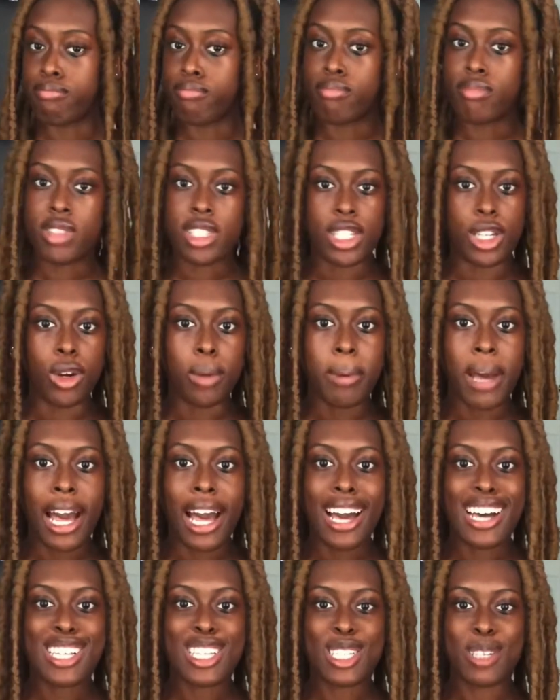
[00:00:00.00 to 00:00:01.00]
still
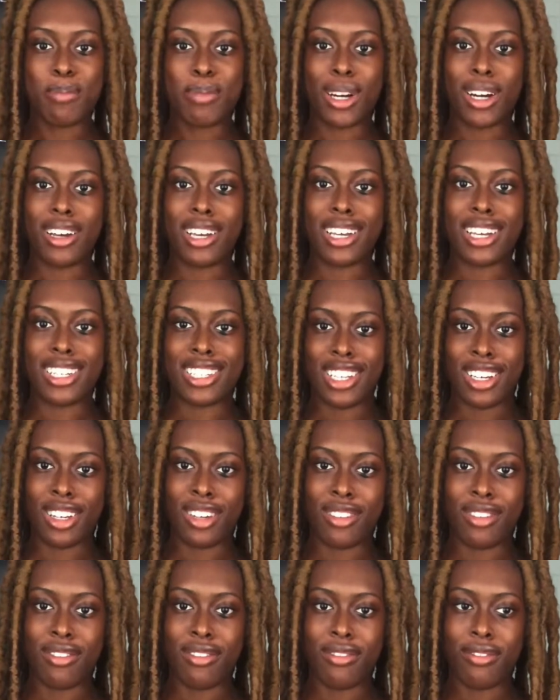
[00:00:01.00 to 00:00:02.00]
passed, but it
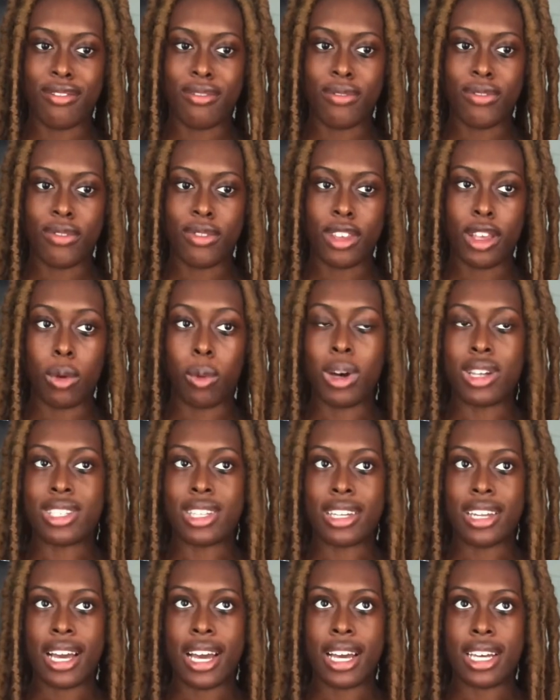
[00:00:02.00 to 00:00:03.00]
didn't, it
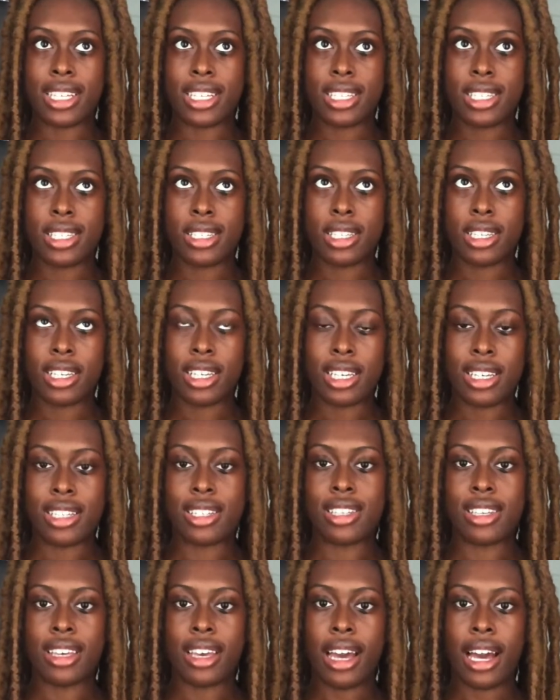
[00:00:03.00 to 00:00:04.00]
wasn't as
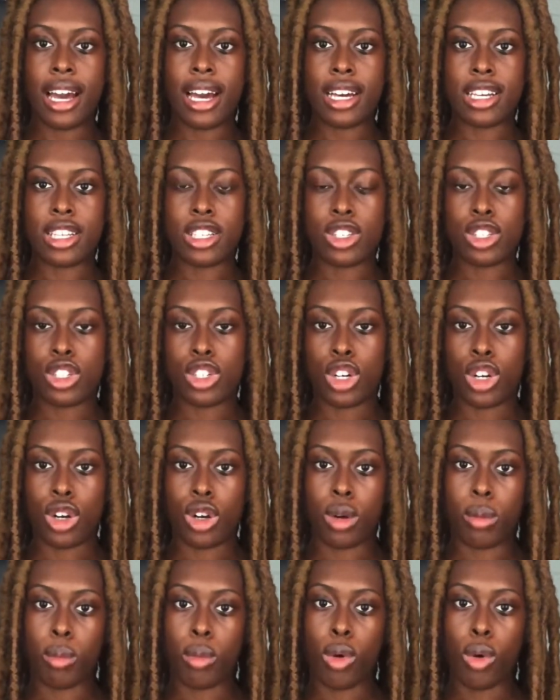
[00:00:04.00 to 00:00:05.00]
easy as
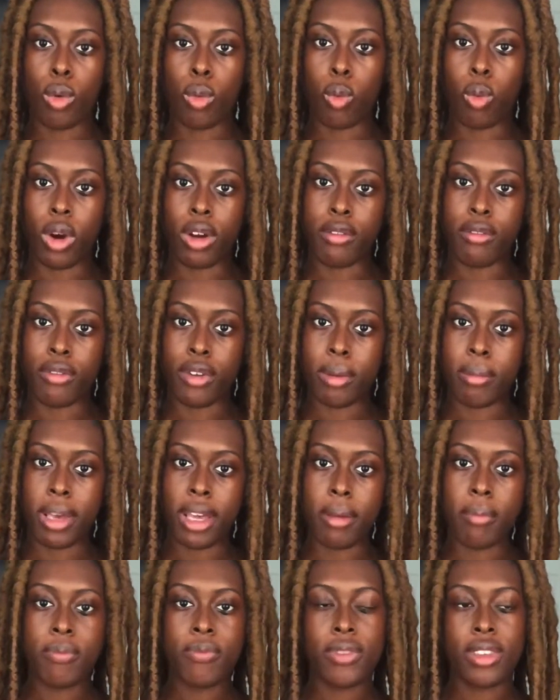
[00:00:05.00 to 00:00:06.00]
term one for me.
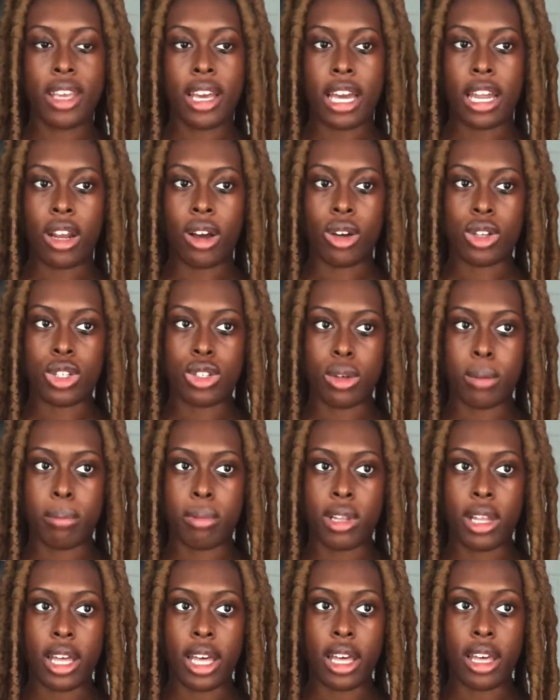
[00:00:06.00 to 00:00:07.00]
And I also
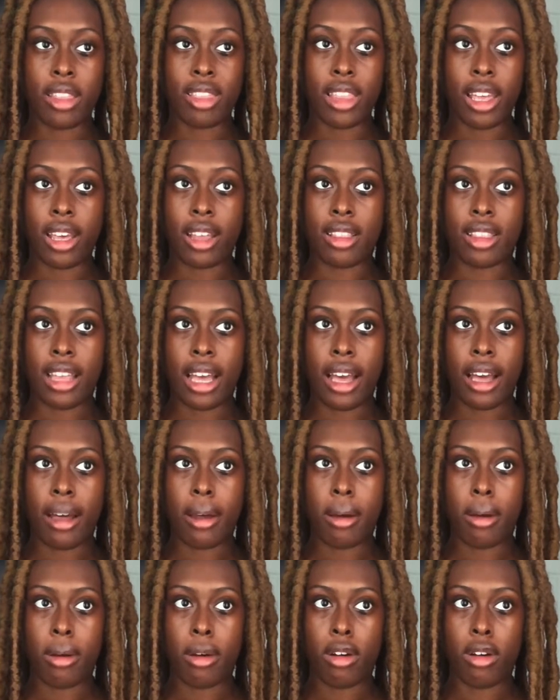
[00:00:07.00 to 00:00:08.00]
think that
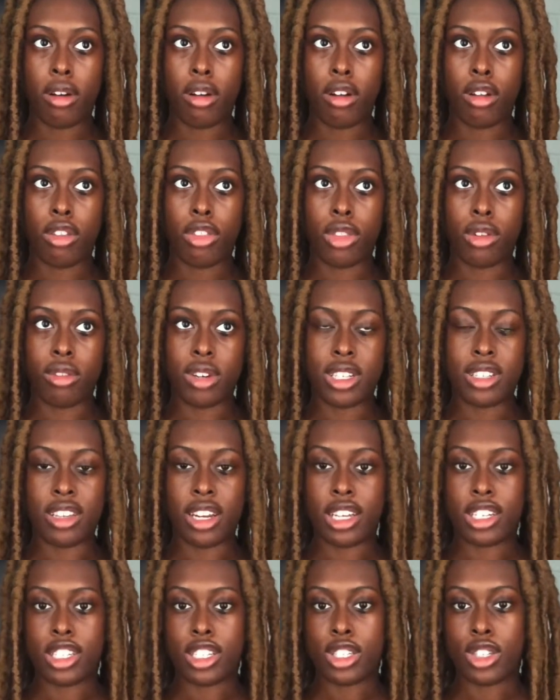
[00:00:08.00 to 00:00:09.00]
the reason I
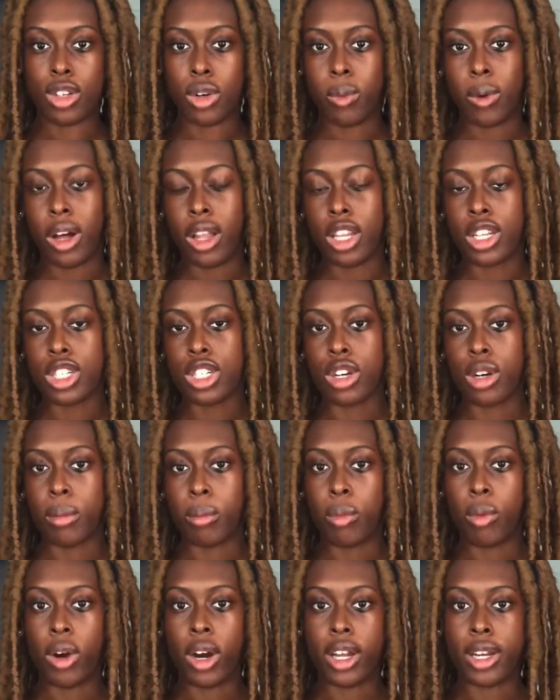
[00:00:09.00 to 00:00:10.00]
did so well in term
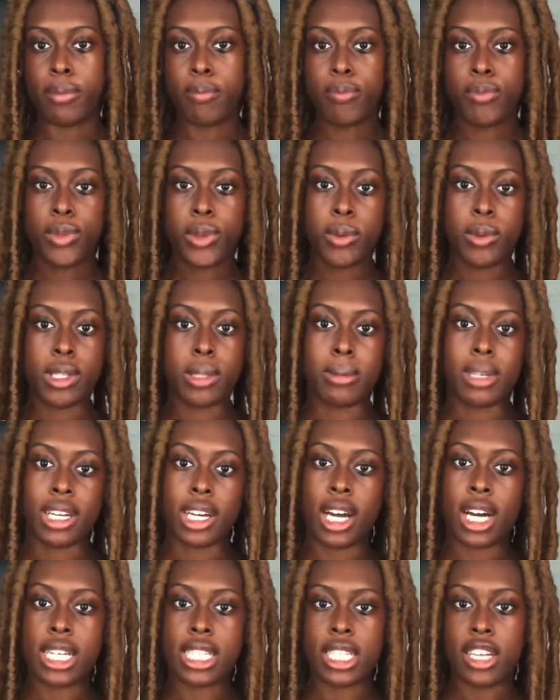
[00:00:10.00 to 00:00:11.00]
one was
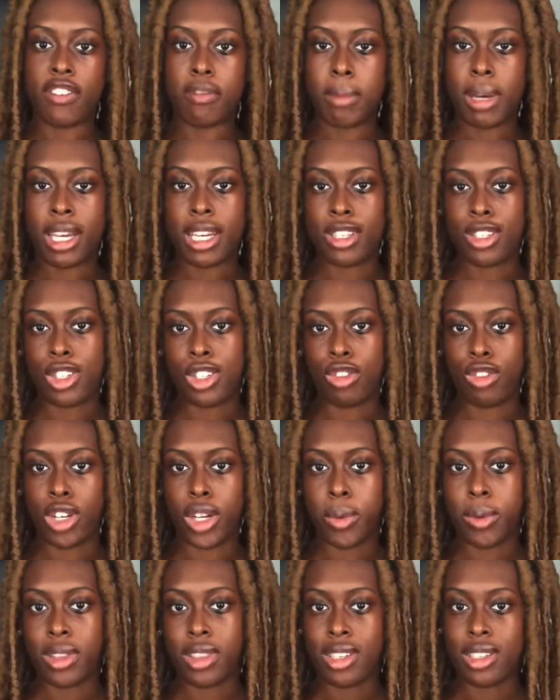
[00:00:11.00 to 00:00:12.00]
because of my history with the